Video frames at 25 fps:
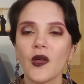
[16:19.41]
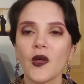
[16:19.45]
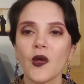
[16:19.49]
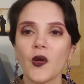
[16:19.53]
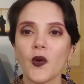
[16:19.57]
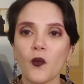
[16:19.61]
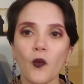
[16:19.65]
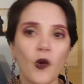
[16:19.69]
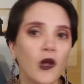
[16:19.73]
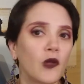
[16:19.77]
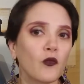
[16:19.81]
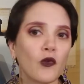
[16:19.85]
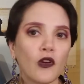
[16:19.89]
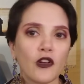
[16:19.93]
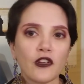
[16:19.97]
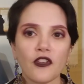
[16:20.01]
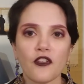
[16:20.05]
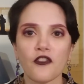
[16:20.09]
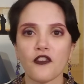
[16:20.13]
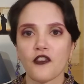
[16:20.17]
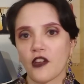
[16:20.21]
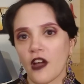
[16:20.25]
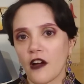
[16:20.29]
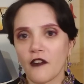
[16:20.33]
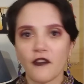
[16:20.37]
when we're
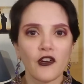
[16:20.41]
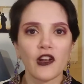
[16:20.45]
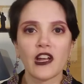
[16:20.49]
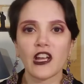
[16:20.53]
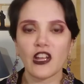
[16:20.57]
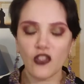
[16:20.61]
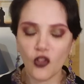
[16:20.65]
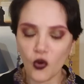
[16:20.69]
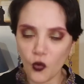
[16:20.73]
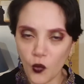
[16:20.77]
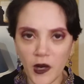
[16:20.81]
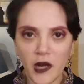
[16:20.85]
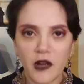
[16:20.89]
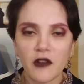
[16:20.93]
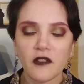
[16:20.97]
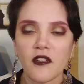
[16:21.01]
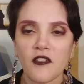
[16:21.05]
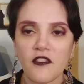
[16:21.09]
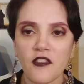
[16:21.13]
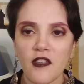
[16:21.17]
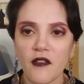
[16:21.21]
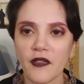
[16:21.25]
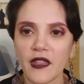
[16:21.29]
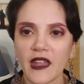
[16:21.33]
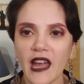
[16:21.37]
discovering the weirdness
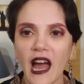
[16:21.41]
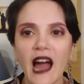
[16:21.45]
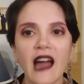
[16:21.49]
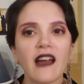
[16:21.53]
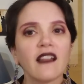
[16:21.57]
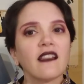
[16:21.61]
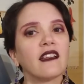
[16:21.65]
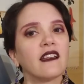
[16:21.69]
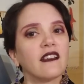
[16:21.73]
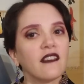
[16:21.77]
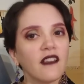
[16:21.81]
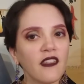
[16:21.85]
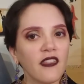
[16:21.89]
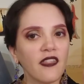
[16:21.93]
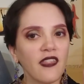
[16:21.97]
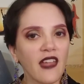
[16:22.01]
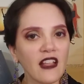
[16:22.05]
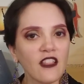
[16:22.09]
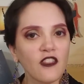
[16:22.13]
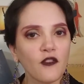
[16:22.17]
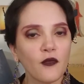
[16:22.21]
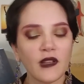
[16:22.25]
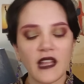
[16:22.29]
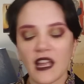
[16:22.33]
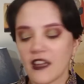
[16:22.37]
of the island,
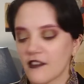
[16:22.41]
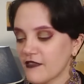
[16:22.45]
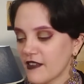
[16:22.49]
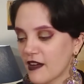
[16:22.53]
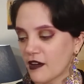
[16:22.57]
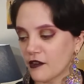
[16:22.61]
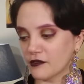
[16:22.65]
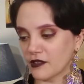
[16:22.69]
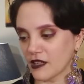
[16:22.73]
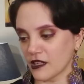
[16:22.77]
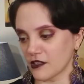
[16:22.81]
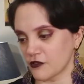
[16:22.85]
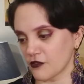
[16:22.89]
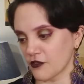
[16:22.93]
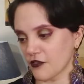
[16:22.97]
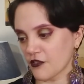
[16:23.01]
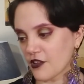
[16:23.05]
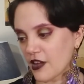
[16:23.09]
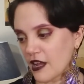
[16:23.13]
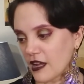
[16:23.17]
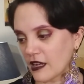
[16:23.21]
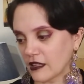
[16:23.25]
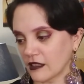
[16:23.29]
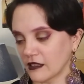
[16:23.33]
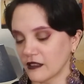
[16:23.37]
that's what I found
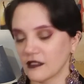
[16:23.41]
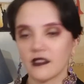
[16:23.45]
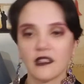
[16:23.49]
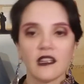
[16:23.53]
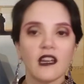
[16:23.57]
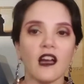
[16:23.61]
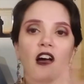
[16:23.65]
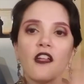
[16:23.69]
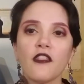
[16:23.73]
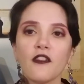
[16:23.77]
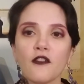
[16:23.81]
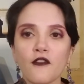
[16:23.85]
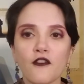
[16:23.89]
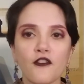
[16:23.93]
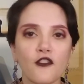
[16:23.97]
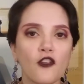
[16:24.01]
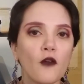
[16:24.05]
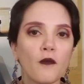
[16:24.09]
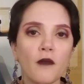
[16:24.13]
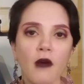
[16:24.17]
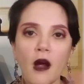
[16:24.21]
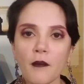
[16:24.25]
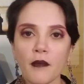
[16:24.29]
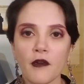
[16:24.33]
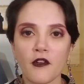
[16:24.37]
interesting. The other soap
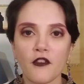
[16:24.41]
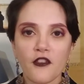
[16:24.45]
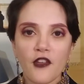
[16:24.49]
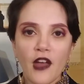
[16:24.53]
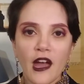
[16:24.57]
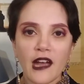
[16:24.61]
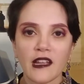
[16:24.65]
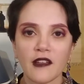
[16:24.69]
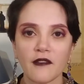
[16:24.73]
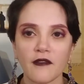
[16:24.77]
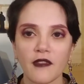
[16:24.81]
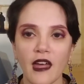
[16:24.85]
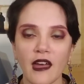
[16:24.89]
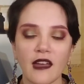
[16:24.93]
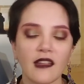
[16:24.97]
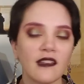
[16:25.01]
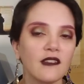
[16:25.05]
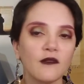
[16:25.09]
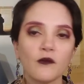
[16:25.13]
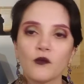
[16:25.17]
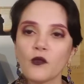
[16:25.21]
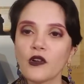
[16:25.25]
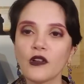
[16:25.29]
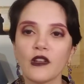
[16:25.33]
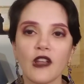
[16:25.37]
opera side of that,
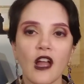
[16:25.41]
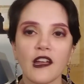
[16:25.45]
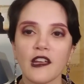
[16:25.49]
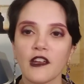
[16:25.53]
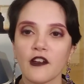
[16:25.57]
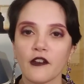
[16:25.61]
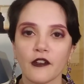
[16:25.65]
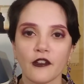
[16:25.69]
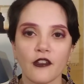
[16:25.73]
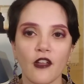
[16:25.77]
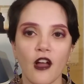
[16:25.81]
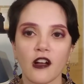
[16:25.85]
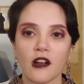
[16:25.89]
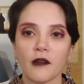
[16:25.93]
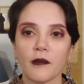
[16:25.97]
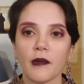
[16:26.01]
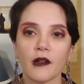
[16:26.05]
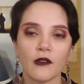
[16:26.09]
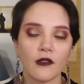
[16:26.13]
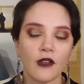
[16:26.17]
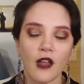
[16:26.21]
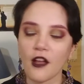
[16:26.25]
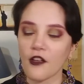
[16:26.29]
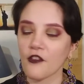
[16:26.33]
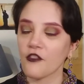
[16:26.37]
we're not here to talk about
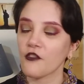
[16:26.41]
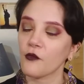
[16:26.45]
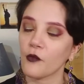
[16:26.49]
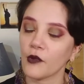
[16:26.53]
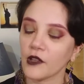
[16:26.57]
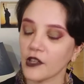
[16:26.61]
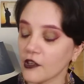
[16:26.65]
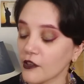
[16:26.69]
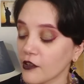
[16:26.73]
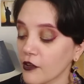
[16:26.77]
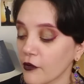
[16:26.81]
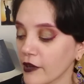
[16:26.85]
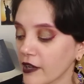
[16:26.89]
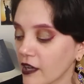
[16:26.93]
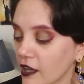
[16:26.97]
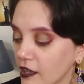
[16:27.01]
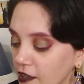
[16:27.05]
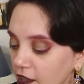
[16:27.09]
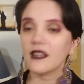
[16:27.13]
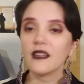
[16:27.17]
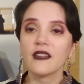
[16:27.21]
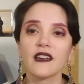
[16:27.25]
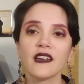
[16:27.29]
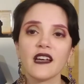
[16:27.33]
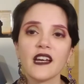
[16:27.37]
Lost. What are you doing,
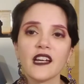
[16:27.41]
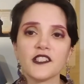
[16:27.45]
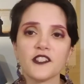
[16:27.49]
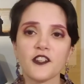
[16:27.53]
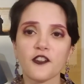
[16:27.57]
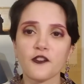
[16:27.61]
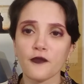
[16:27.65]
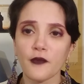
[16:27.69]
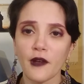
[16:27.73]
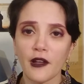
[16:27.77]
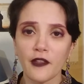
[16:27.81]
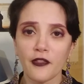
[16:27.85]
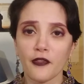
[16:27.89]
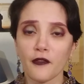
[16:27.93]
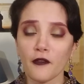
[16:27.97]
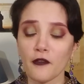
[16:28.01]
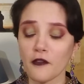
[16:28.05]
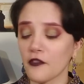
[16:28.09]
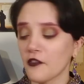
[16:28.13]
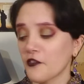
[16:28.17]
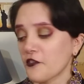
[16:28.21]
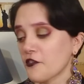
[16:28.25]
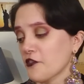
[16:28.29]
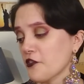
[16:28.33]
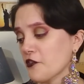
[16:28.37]
honey? I just read through
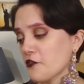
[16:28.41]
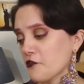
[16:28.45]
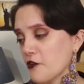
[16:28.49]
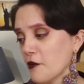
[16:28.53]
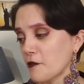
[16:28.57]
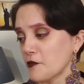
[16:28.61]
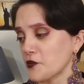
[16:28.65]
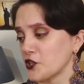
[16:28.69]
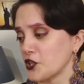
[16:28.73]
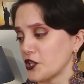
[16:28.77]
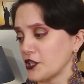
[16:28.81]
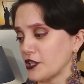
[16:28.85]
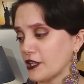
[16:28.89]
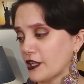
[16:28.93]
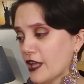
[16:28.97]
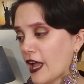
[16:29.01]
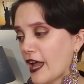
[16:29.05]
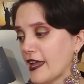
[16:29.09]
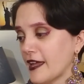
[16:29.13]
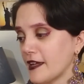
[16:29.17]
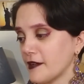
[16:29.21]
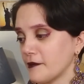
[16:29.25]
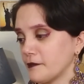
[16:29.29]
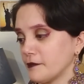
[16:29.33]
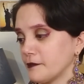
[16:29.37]
this description and I
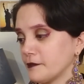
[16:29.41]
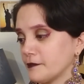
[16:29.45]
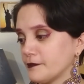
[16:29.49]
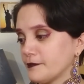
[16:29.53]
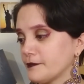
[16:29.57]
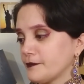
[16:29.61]
am.